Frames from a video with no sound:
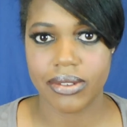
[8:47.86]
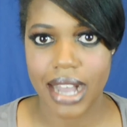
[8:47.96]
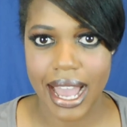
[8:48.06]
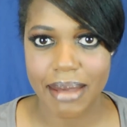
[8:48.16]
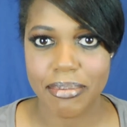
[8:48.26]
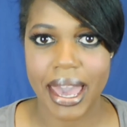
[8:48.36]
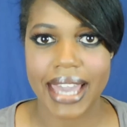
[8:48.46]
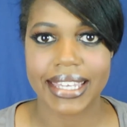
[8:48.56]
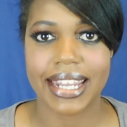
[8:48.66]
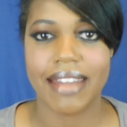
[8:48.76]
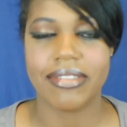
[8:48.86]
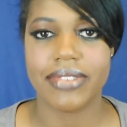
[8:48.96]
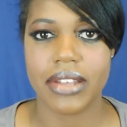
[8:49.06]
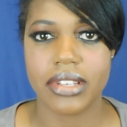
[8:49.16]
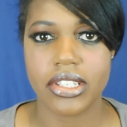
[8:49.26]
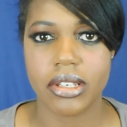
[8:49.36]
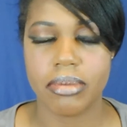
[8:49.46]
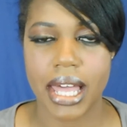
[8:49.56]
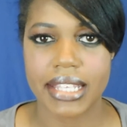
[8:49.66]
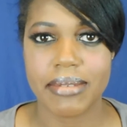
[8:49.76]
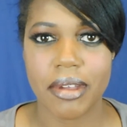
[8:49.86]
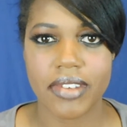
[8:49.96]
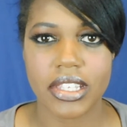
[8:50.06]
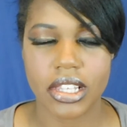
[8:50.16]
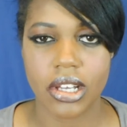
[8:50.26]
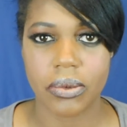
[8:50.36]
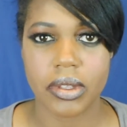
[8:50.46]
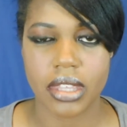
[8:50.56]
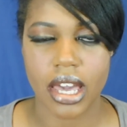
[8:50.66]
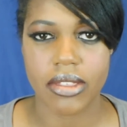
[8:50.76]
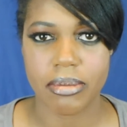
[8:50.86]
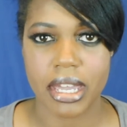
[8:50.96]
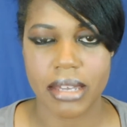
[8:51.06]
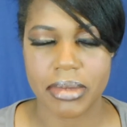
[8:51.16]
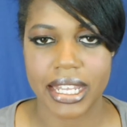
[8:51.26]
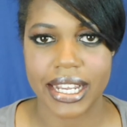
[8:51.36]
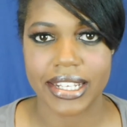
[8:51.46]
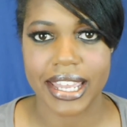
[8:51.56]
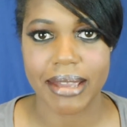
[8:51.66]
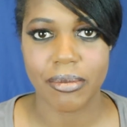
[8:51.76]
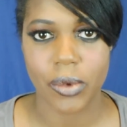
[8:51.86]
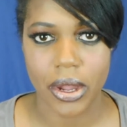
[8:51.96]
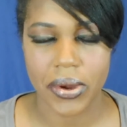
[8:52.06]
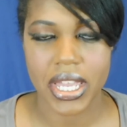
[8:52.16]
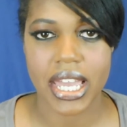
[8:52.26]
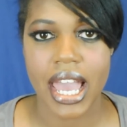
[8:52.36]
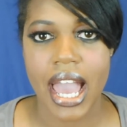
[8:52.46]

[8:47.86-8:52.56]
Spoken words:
Well, I'm back, and I have the foundation applied to my face along with the other makeup that I am wearing.